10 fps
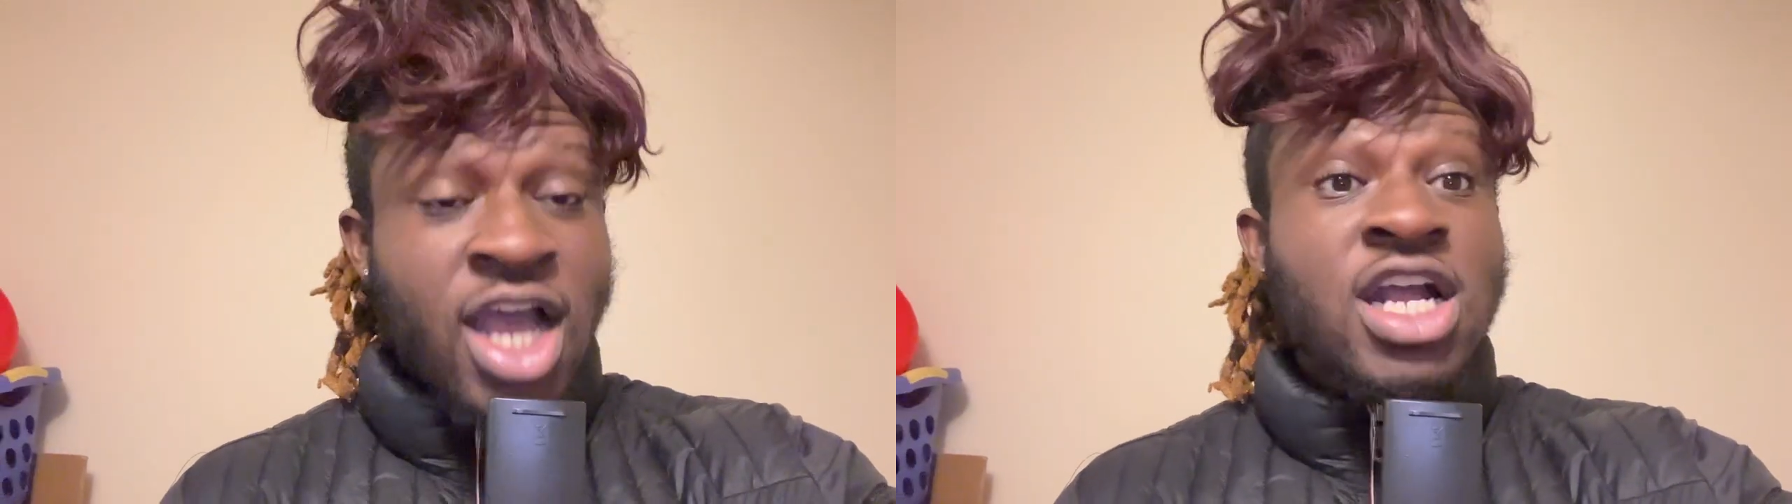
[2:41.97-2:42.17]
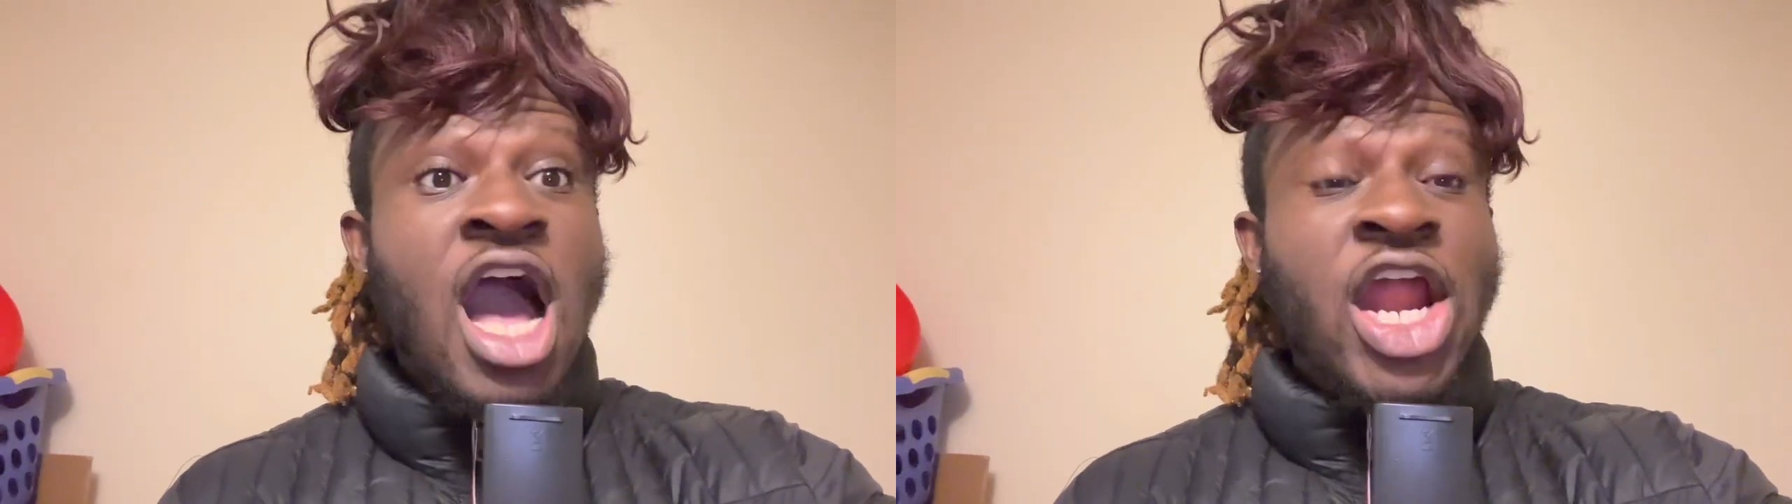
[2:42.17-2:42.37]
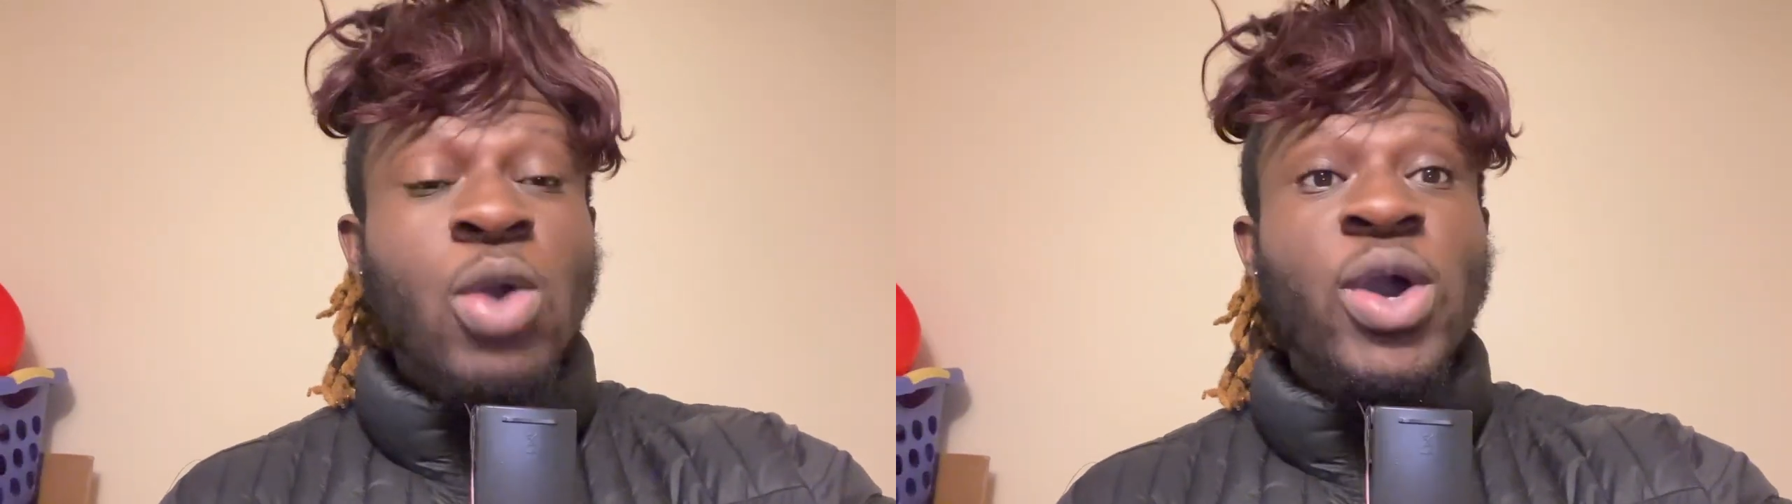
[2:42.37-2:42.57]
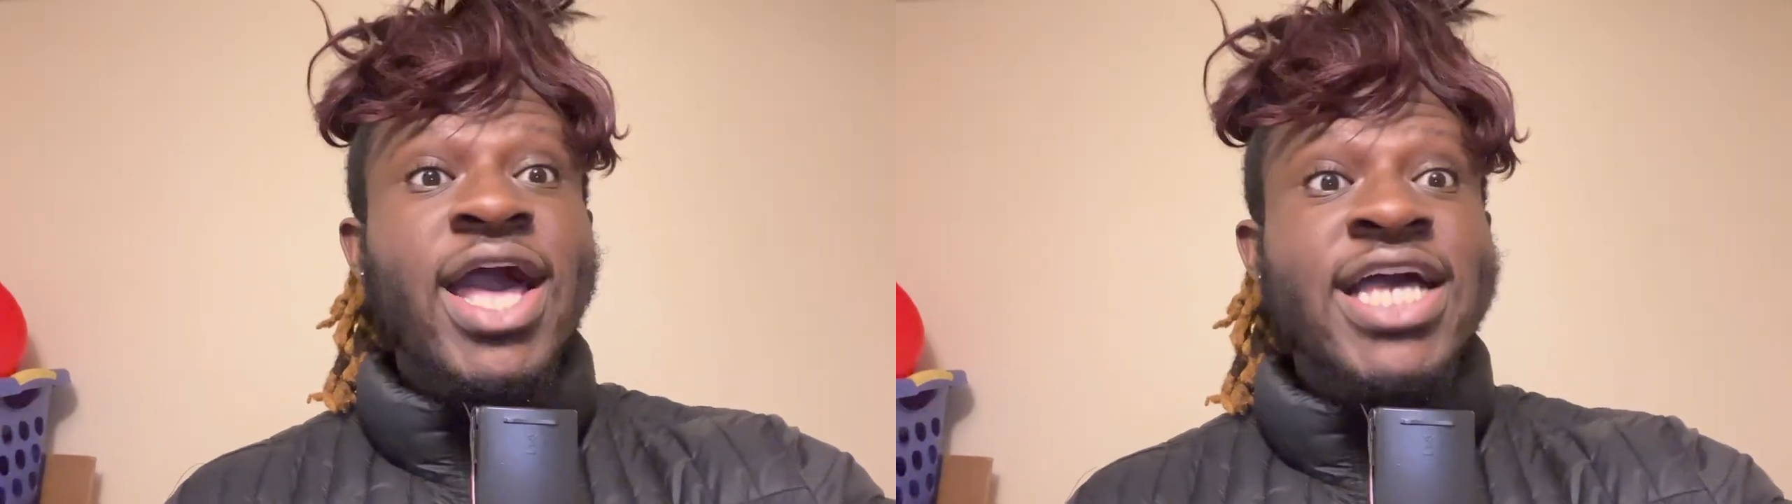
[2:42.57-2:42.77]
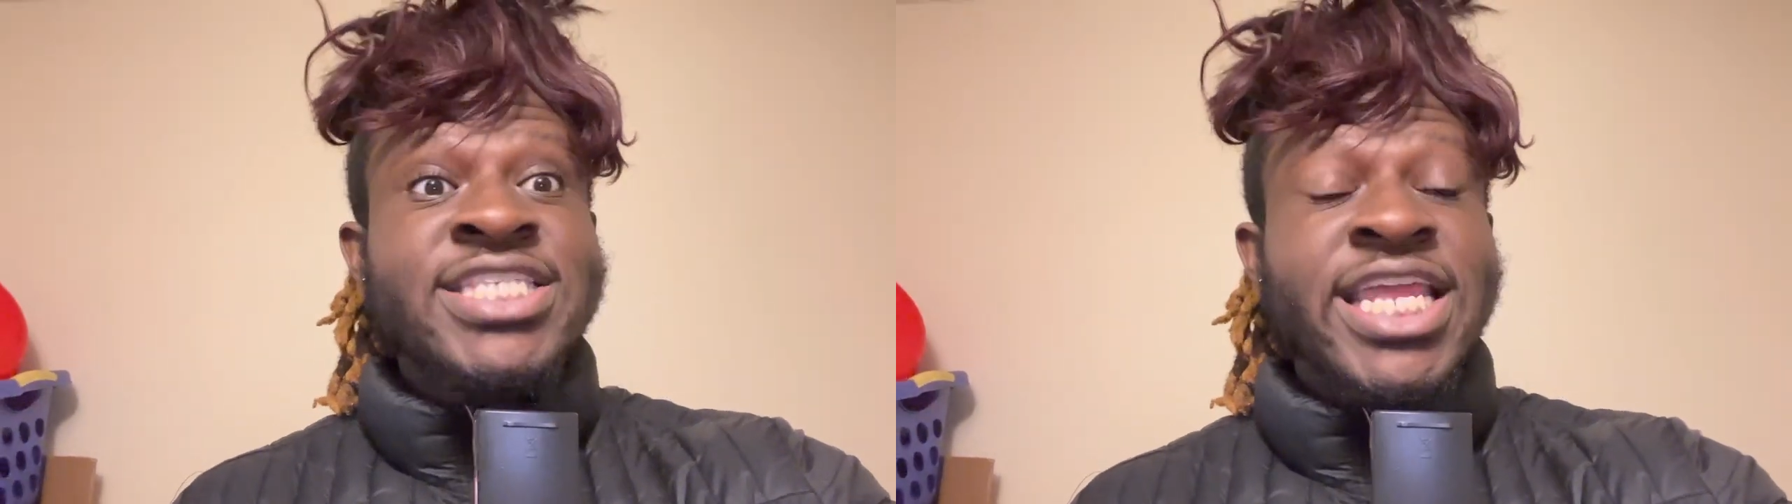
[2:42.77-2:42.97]
Ghana were
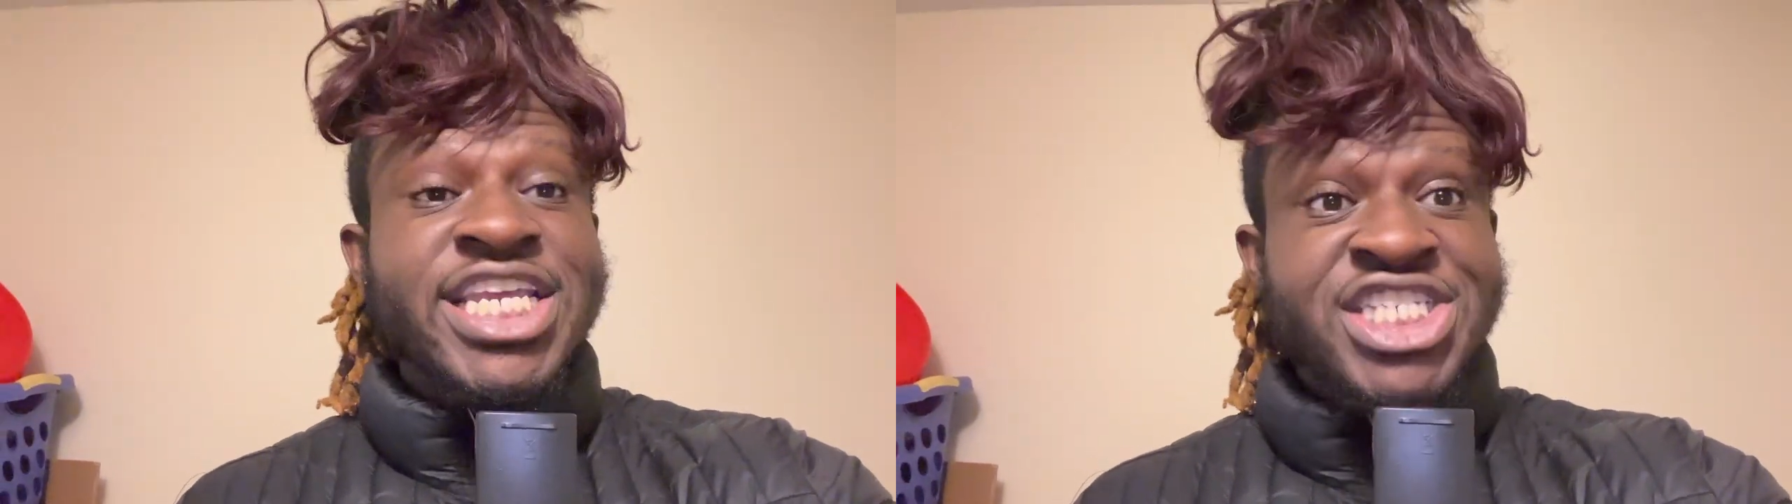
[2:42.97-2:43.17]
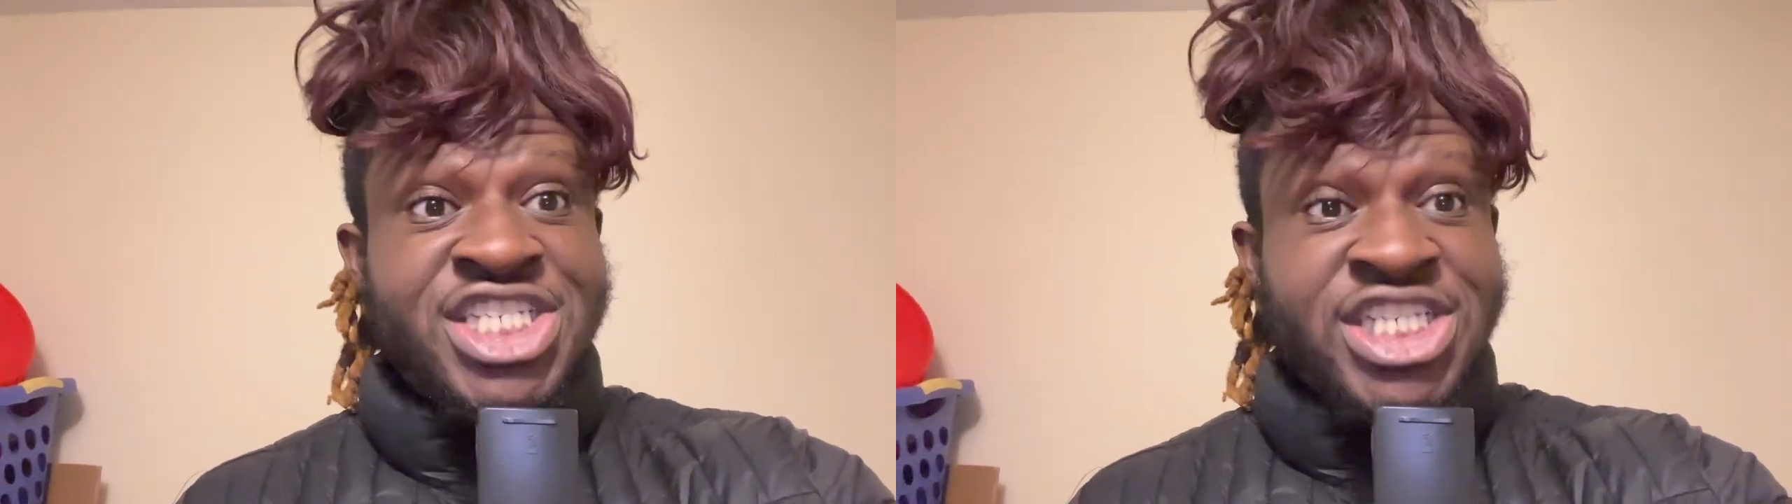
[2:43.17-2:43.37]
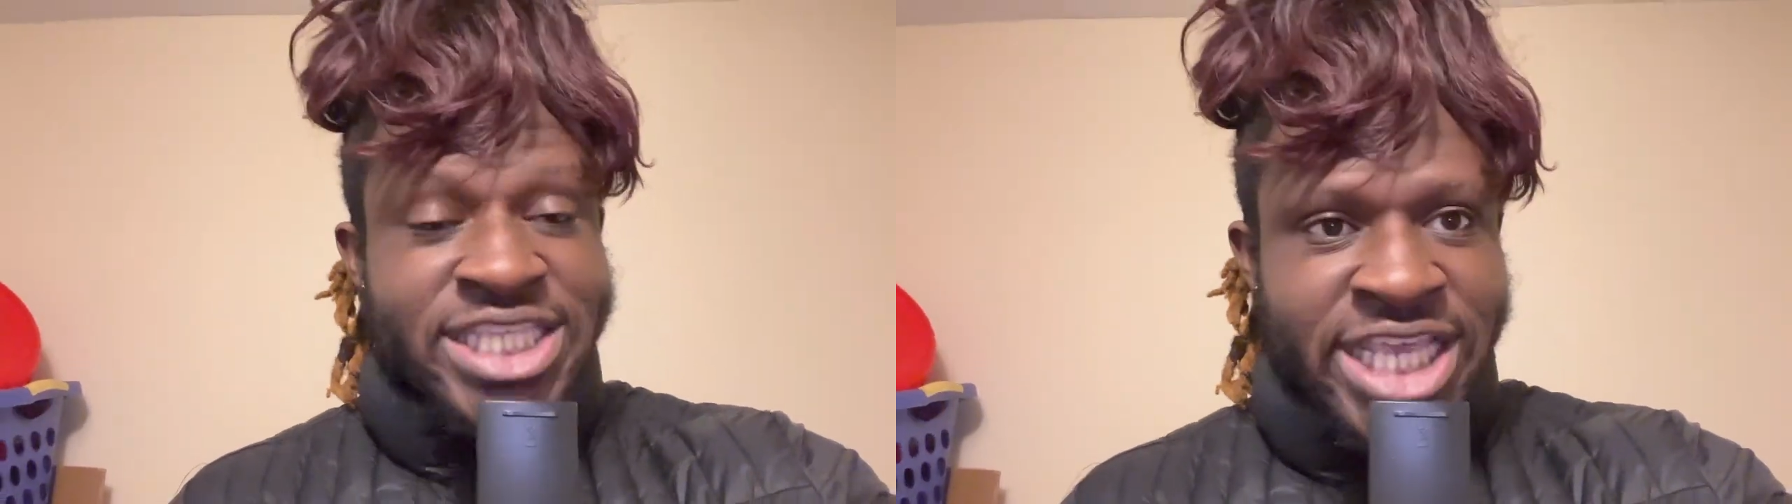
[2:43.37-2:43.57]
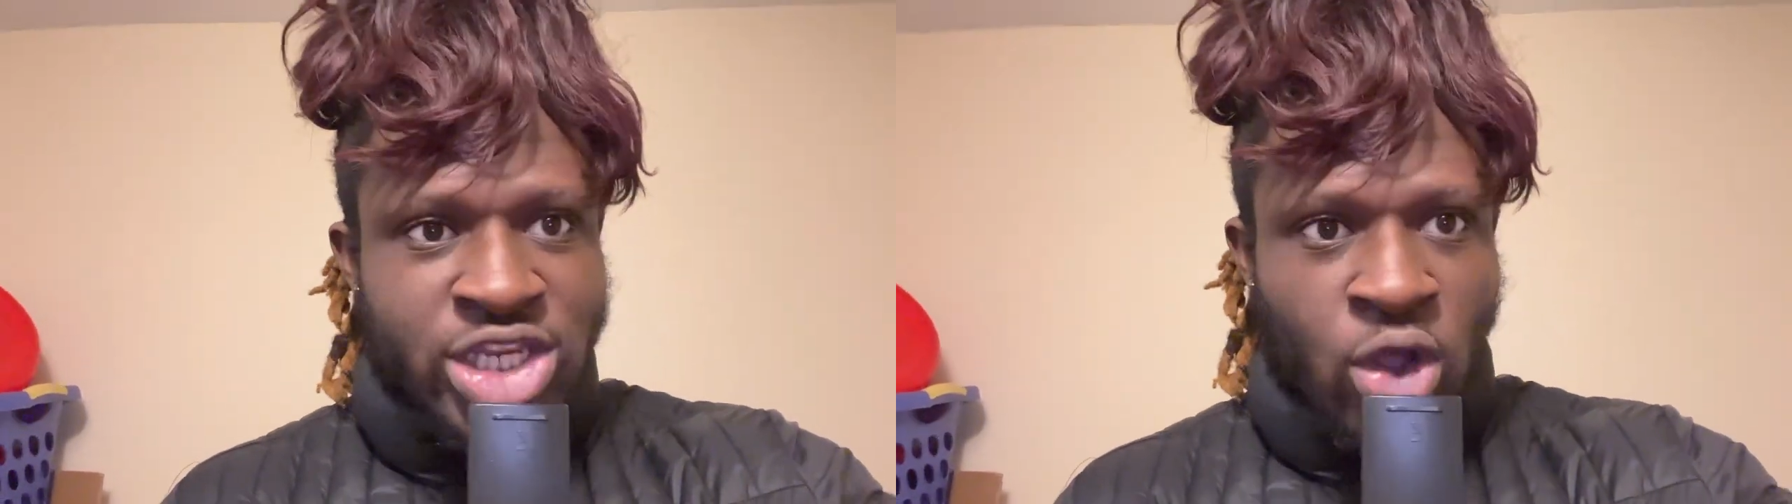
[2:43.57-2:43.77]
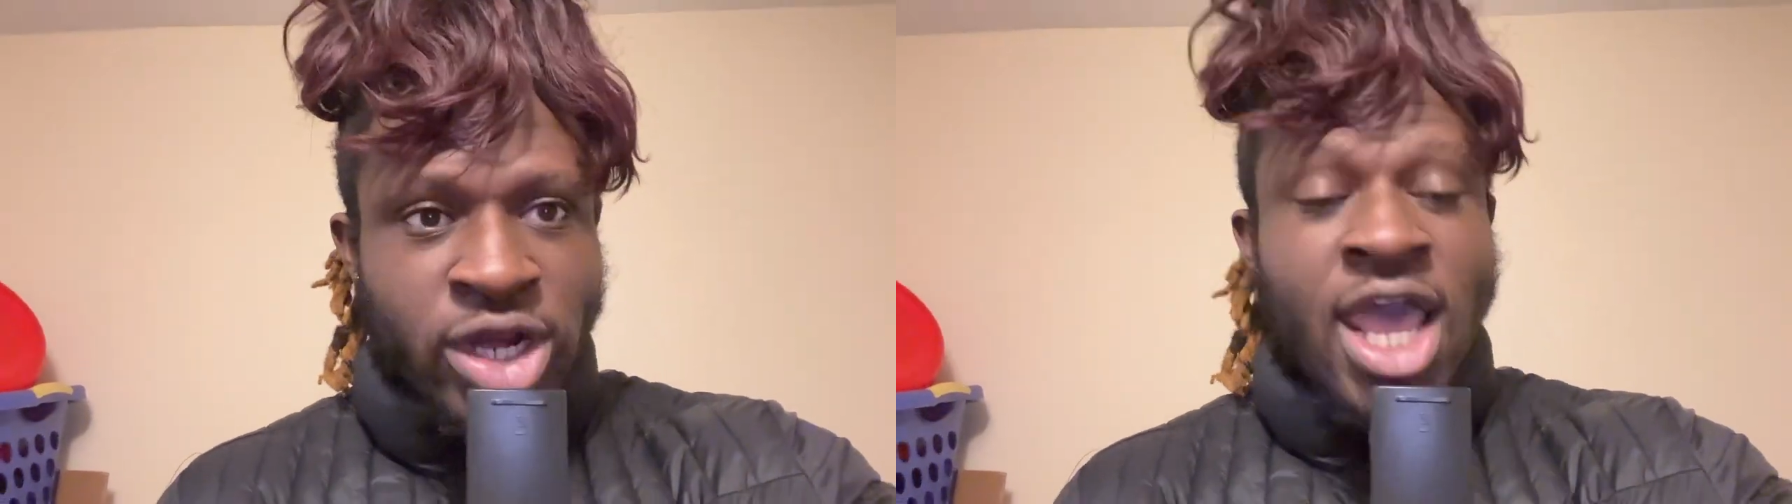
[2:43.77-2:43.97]
utterly
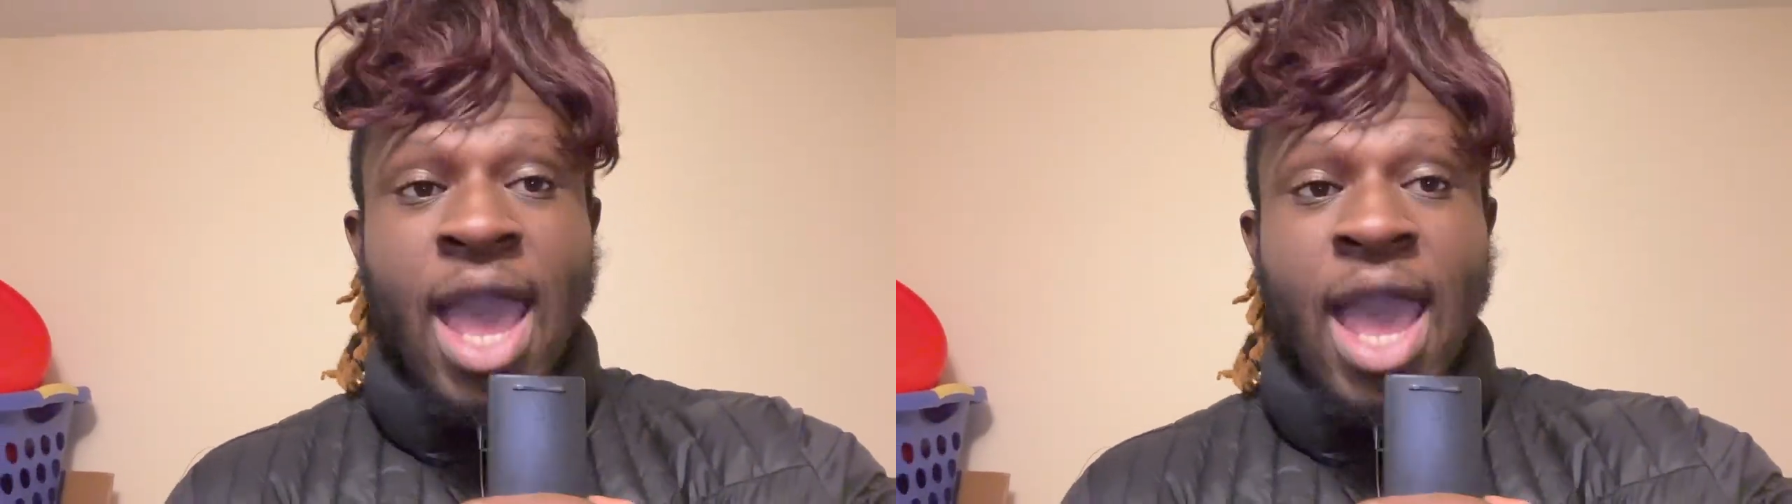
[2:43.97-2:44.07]
shitted on.